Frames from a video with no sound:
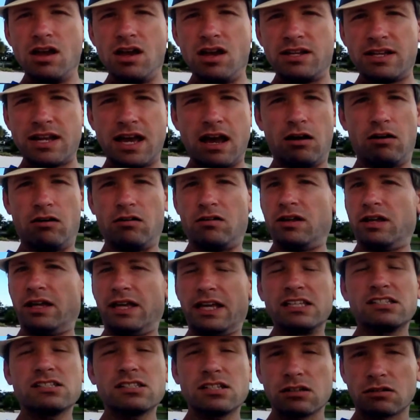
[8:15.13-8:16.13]
Now,
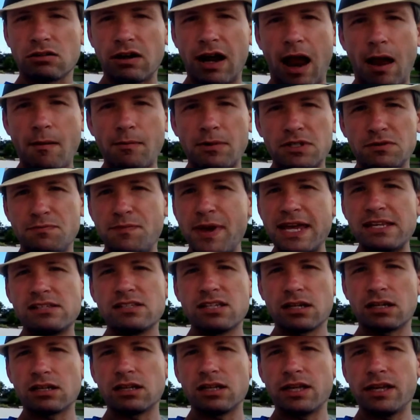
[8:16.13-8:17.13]
Instagram is
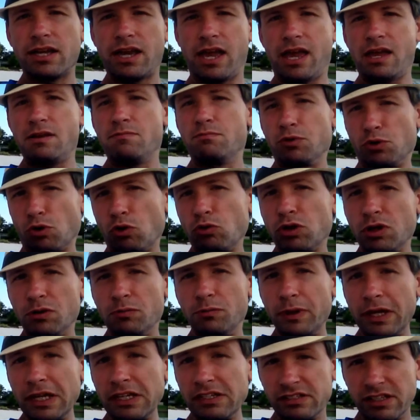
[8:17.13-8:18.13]
basically a broken
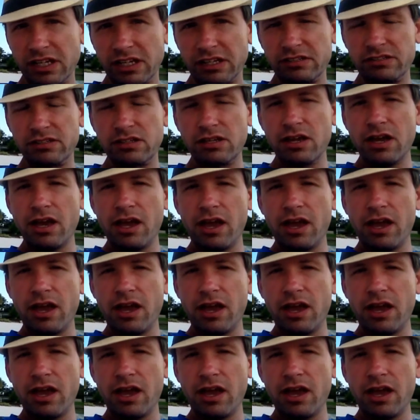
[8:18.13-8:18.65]
business.